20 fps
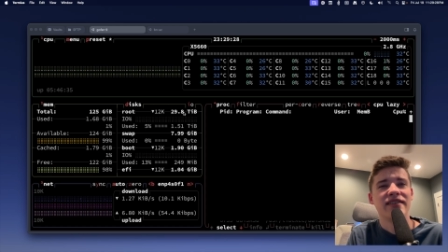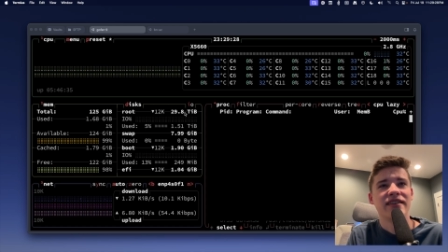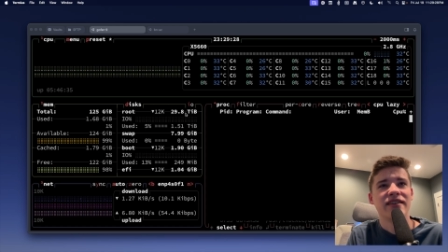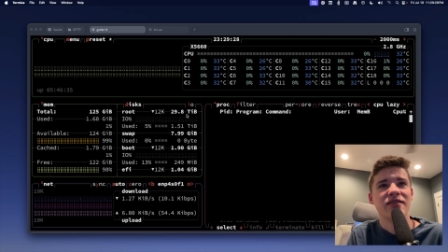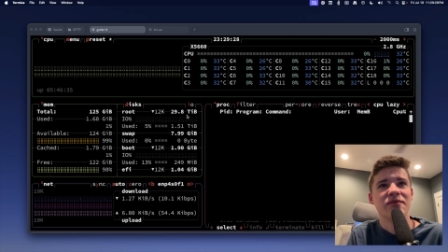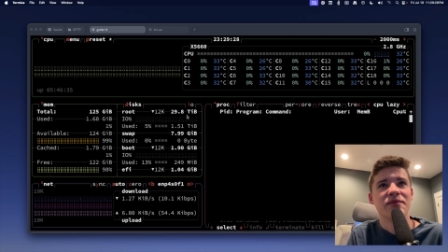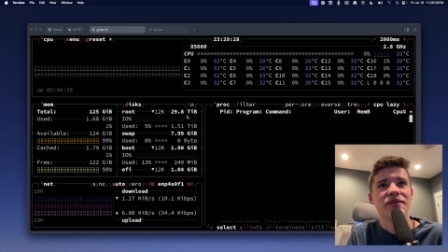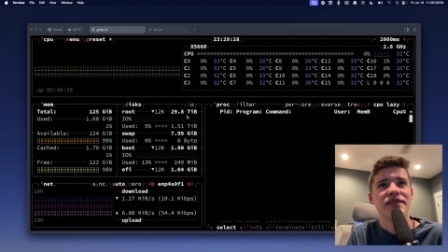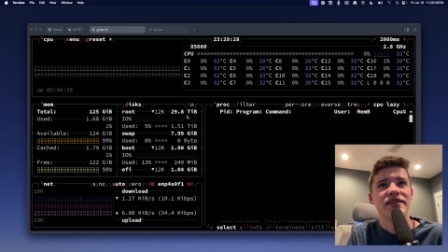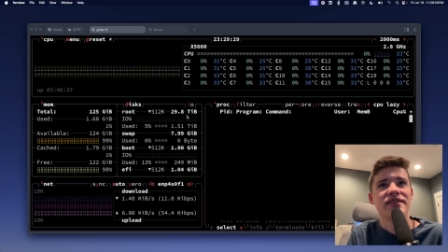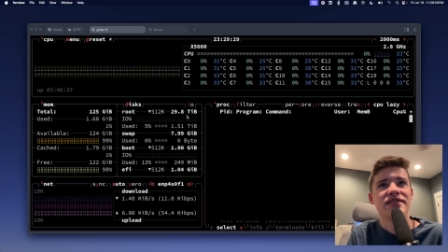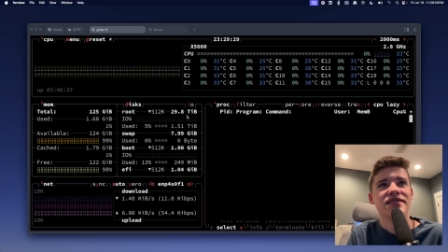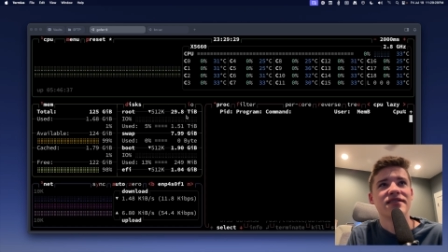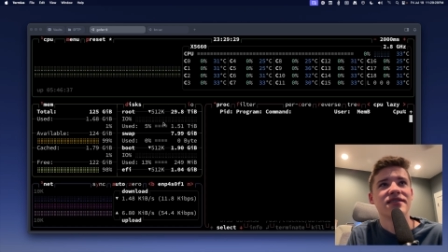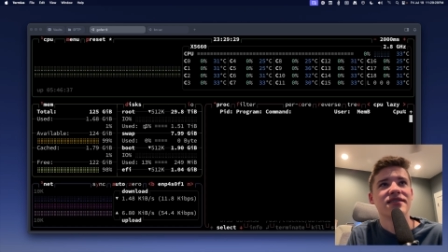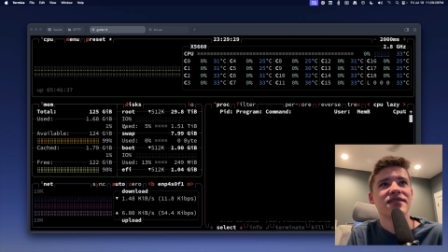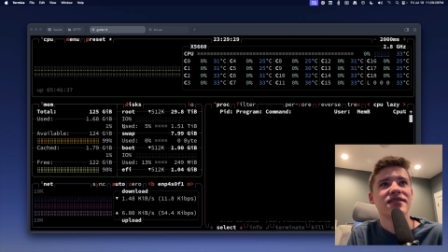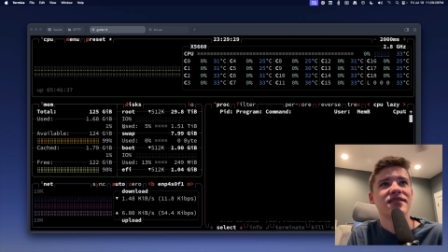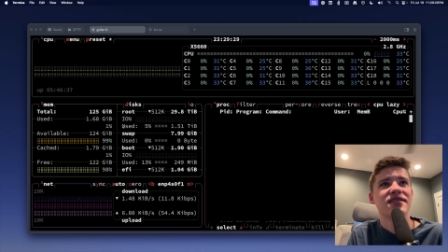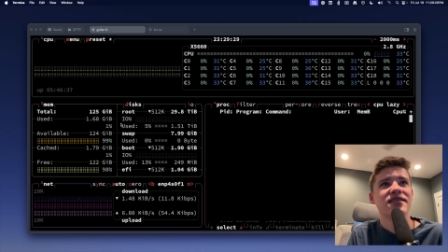terabytes.
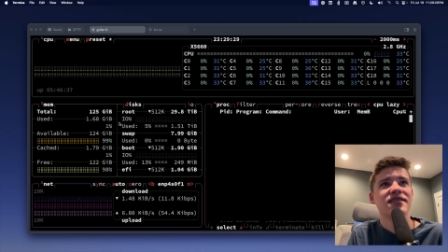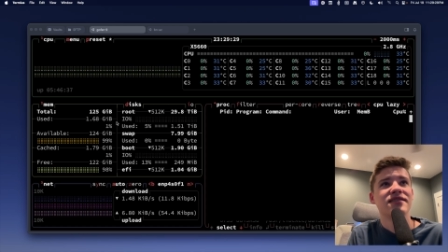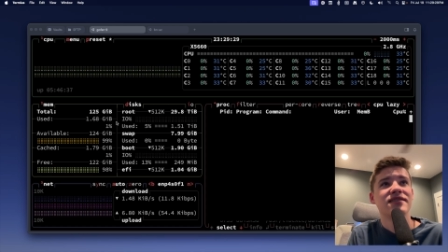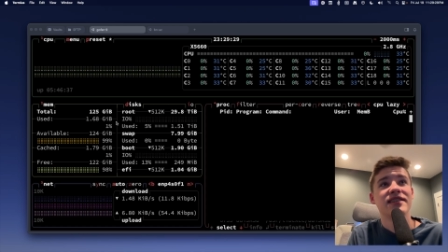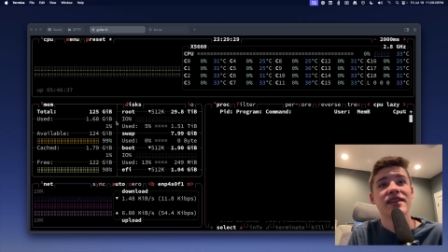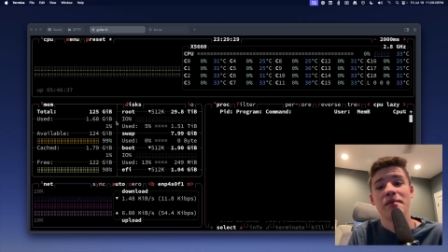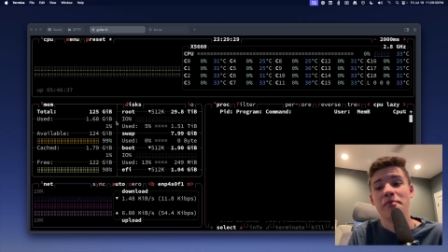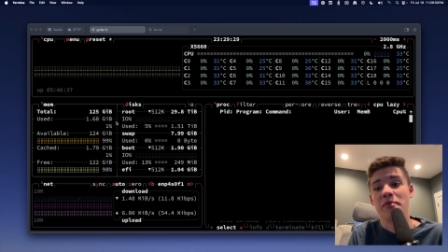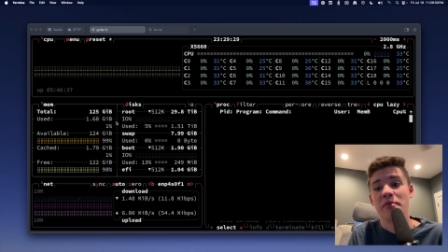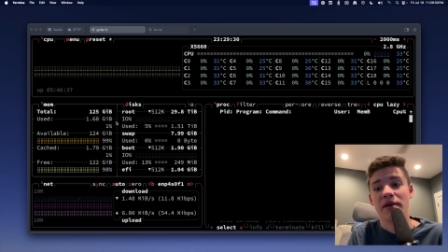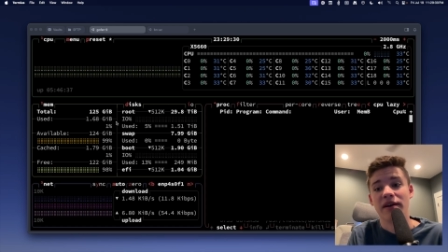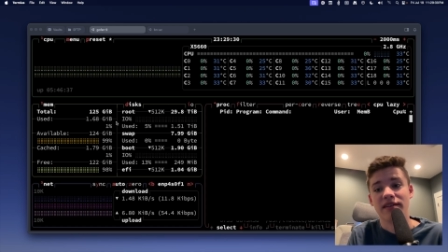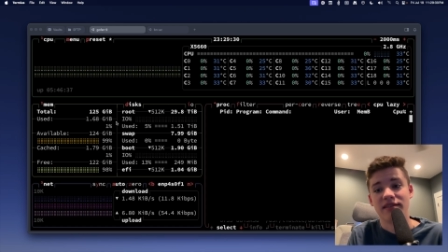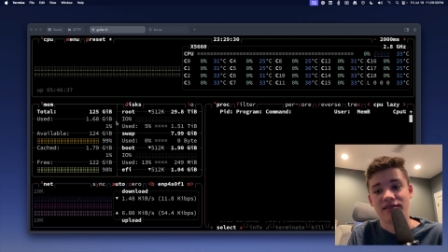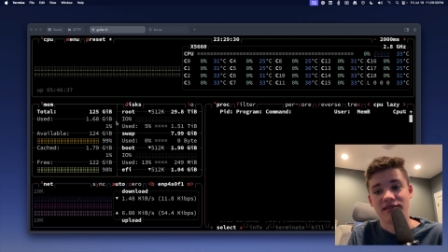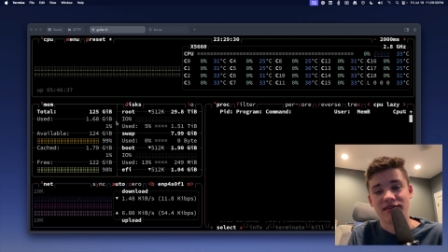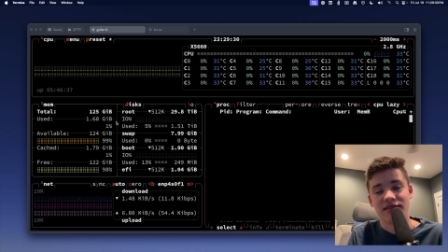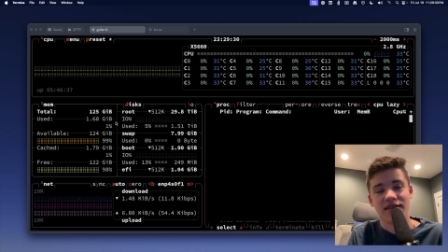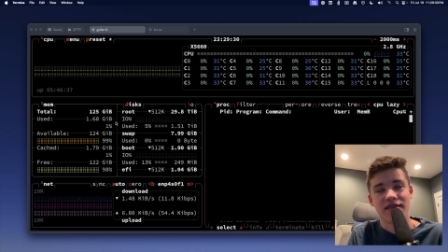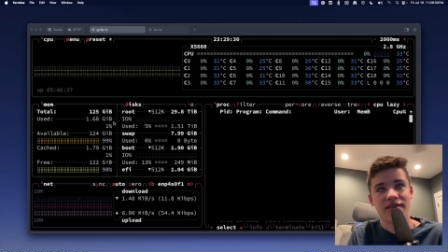Tibibytes,
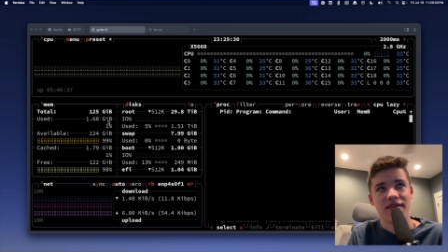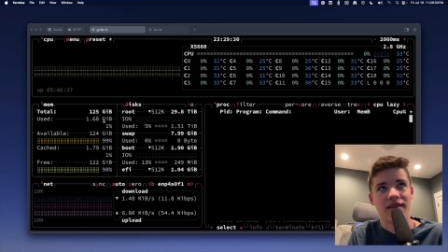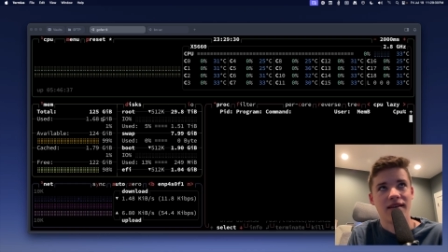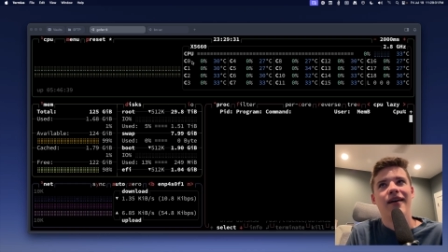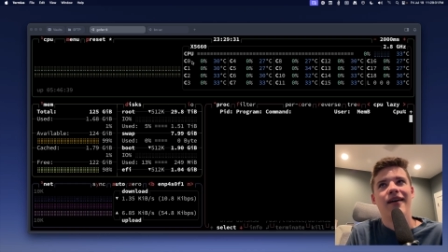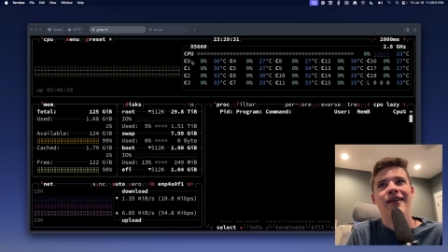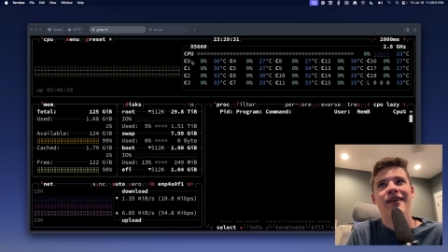sorry.